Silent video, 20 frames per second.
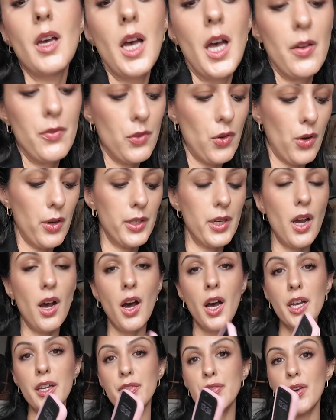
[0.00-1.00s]
I've got an
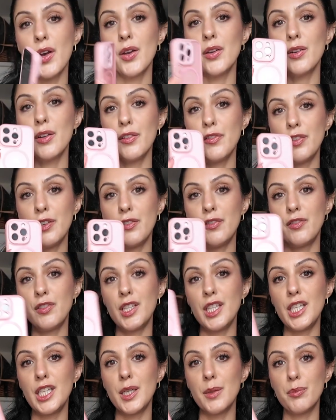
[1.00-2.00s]
iPhone
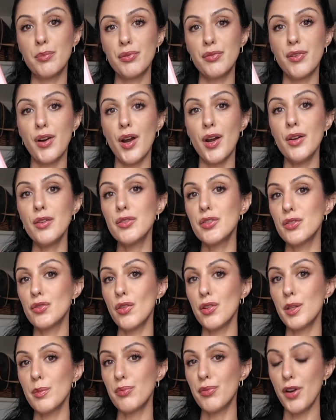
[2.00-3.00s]
15 Pro, so it's
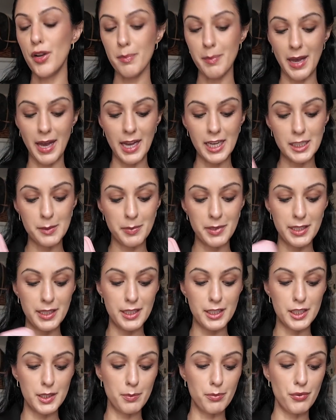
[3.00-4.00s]
not the Pro Max, but it
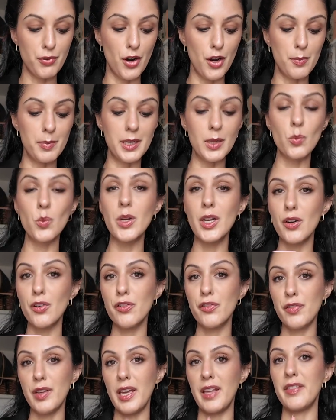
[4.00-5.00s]
is the Pro, but it will
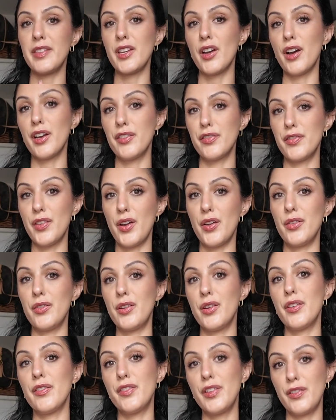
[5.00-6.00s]
fit the
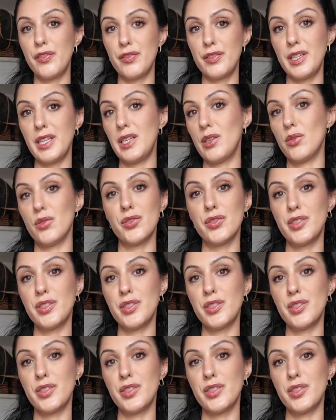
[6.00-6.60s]
iPhone 15 or